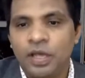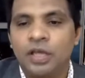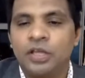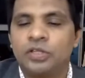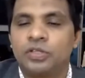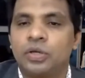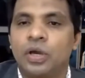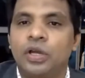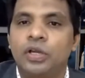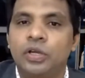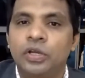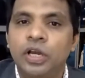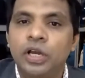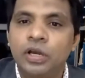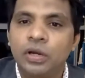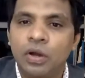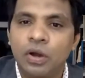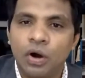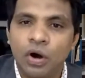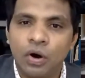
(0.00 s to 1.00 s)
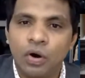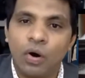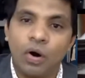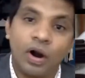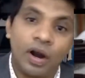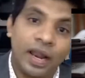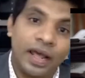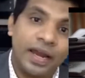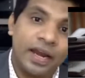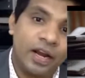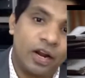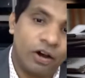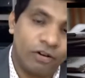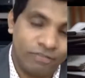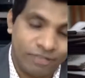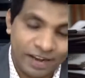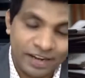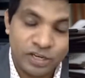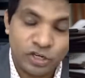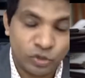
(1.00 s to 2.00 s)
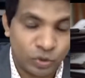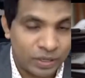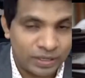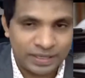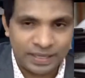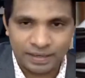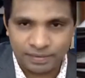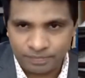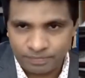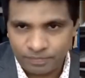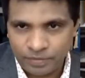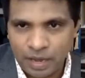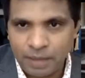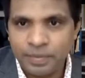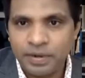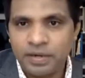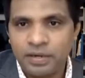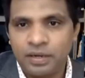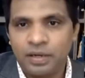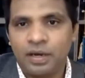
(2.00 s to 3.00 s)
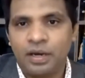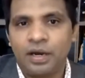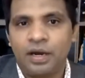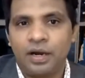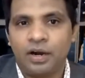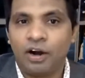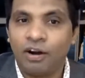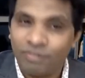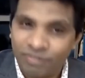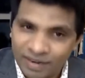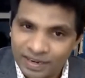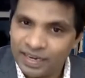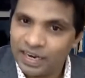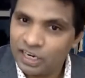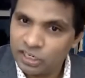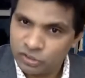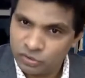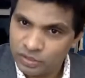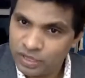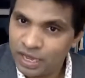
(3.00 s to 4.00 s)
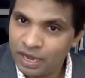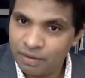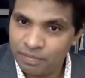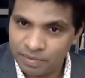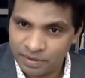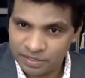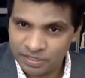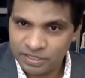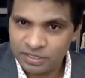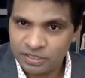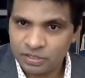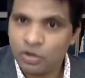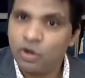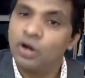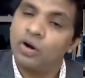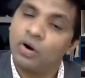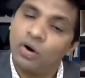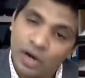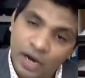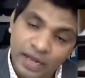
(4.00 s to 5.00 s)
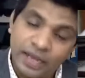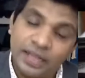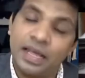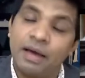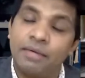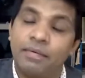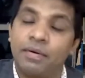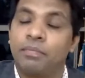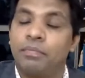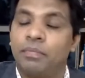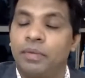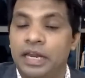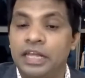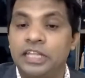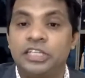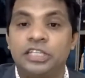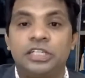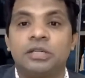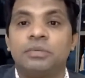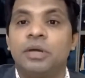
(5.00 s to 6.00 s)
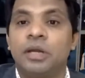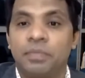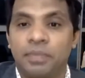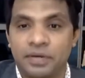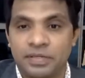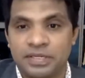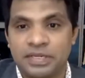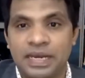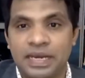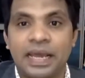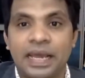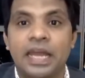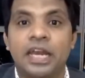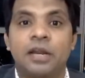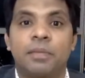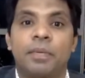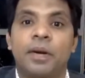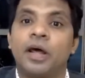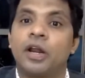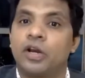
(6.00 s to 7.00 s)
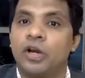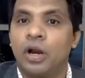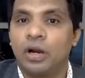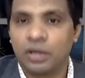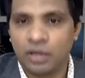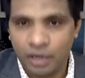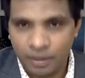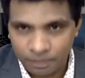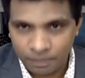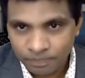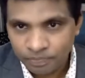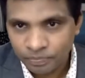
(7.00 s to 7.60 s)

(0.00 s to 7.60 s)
So you need to go online and offline together. I mean, offline also they have presence, or online they have a legitimate presence like entrepreneur.com.